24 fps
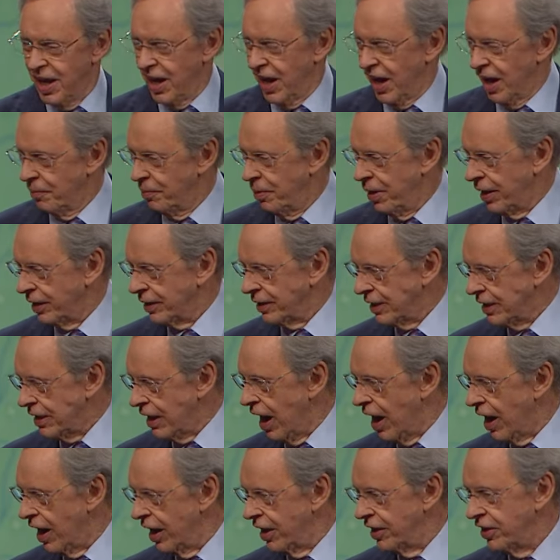about
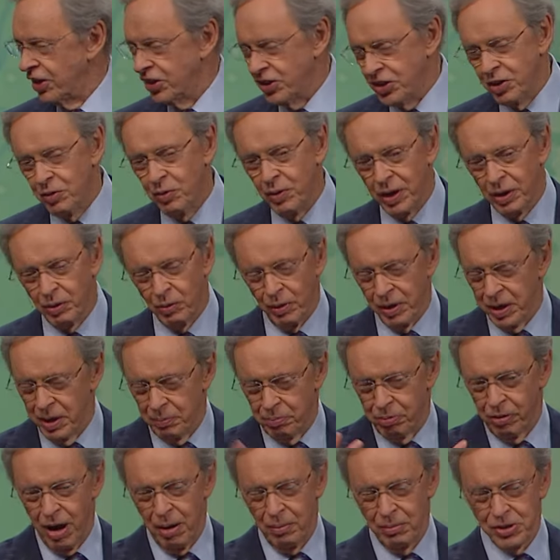God doing what he
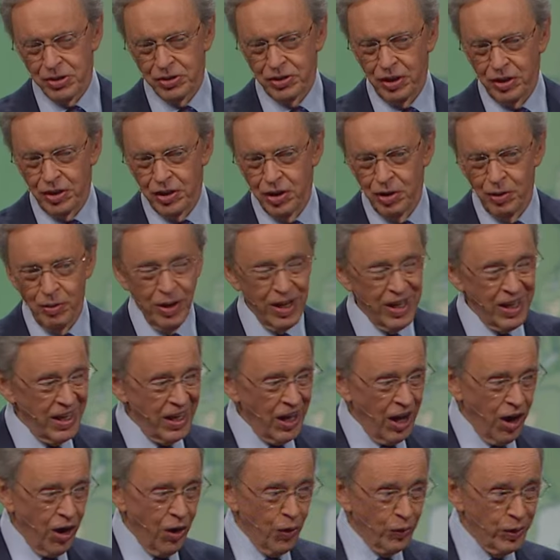promised to do
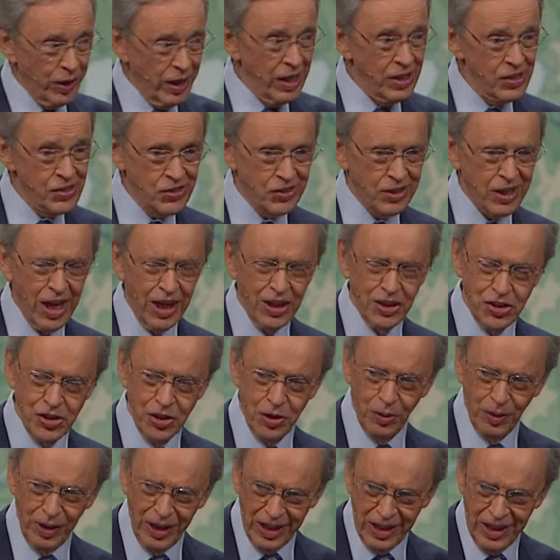on his
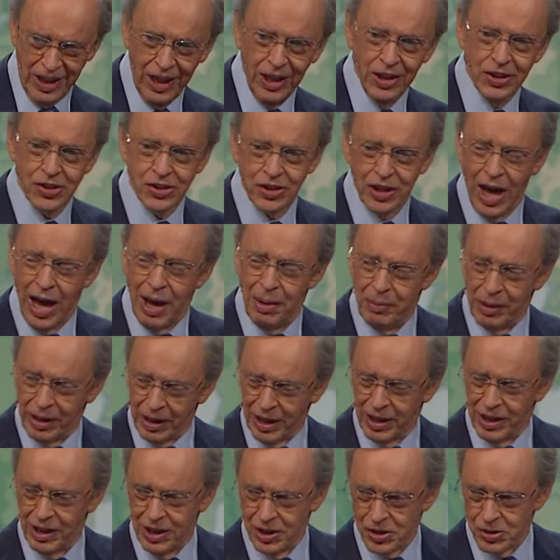schedule, in his timing,
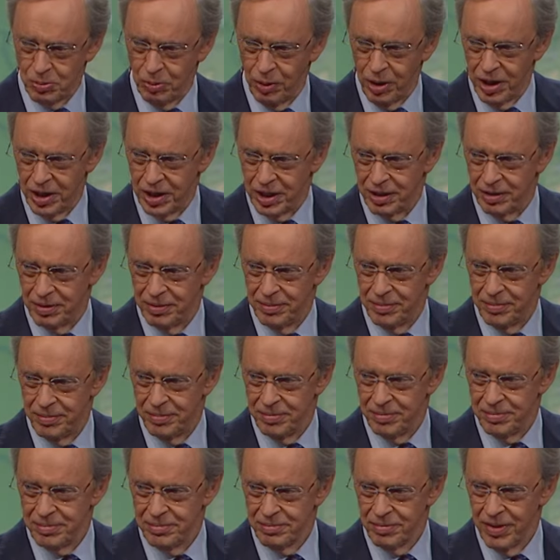in his way.
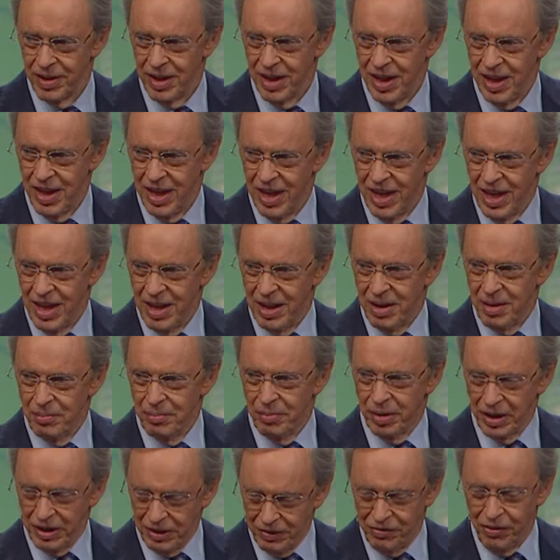
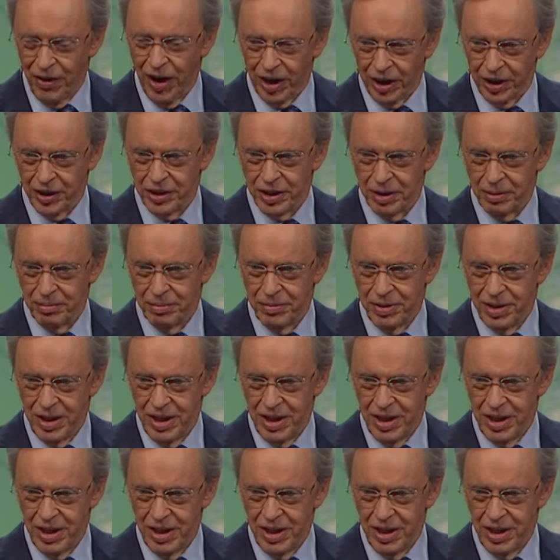But he followed him,